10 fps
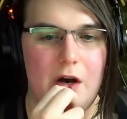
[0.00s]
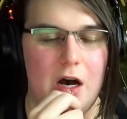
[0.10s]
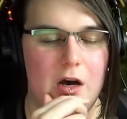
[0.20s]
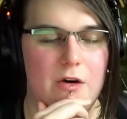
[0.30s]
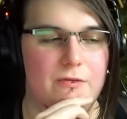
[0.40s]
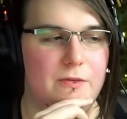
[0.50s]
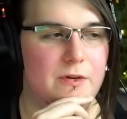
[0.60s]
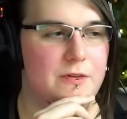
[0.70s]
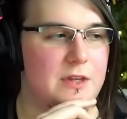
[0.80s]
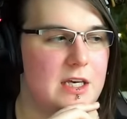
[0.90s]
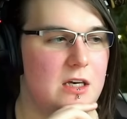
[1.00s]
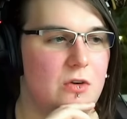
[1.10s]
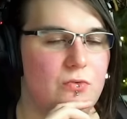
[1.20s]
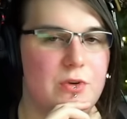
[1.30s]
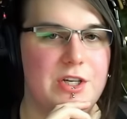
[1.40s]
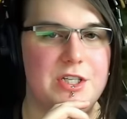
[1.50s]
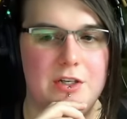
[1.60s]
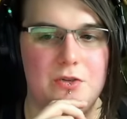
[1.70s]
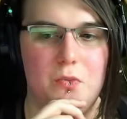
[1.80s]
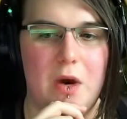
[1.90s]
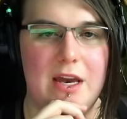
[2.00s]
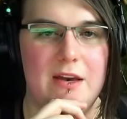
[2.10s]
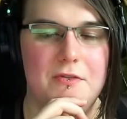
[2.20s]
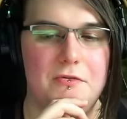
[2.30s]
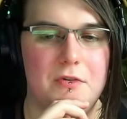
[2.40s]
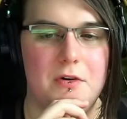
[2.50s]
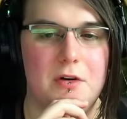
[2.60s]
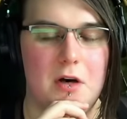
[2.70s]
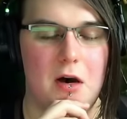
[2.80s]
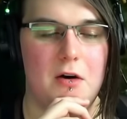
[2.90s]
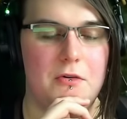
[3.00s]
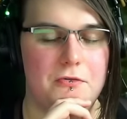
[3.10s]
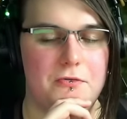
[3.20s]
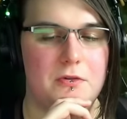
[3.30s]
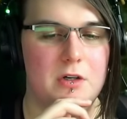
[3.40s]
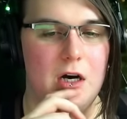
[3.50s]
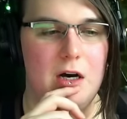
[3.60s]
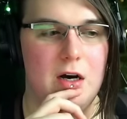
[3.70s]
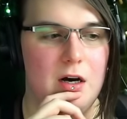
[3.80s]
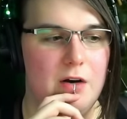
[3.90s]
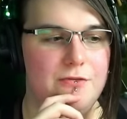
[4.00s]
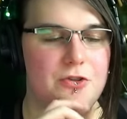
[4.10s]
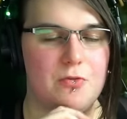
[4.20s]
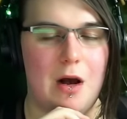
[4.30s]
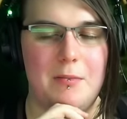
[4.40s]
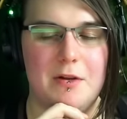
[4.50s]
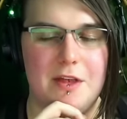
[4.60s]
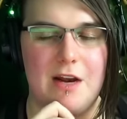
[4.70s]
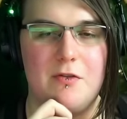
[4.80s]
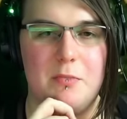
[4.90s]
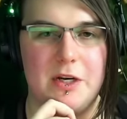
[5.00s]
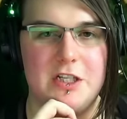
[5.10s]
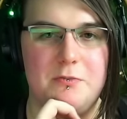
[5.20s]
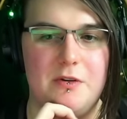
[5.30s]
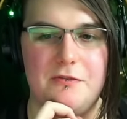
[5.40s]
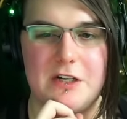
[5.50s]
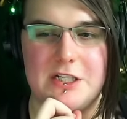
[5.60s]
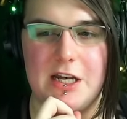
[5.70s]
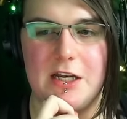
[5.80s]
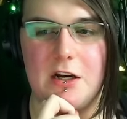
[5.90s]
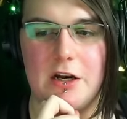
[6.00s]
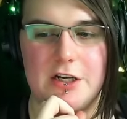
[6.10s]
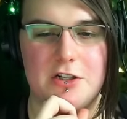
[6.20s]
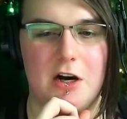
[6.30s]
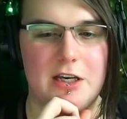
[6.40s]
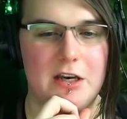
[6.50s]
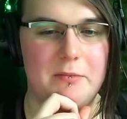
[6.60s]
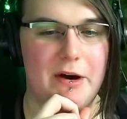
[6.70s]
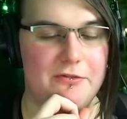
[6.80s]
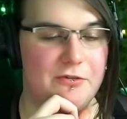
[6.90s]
of the recent wave of uh, of drama that everybody's been fixating on and talking about.